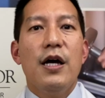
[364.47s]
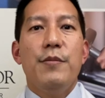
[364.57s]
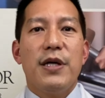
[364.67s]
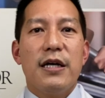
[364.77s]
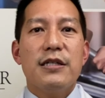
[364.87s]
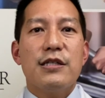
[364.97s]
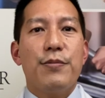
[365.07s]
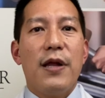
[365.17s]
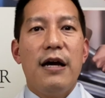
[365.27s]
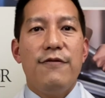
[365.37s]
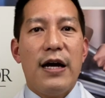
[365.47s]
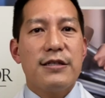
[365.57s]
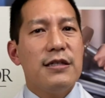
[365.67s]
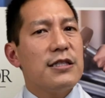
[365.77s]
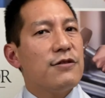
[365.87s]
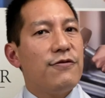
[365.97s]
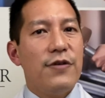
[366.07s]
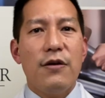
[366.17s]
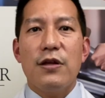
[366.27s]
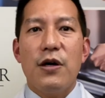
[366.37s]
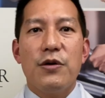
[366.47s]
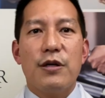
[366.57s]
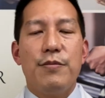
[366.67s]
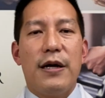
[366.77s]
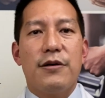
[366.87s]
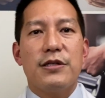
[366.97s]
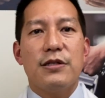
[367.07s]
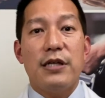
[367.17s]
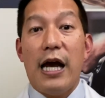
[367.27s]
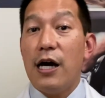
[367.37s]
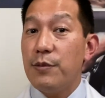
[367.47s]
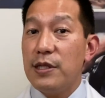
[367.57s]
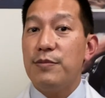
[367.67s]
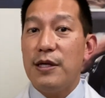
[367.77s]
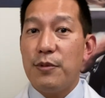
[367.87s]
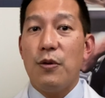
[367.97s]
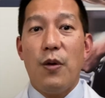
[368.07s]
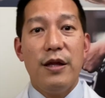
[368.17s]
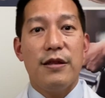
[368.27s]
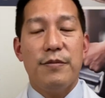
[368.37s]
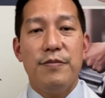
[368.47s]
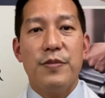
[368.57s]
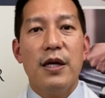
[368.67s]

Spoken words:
Because supply of vaccines is very low in comparison to how many people want them,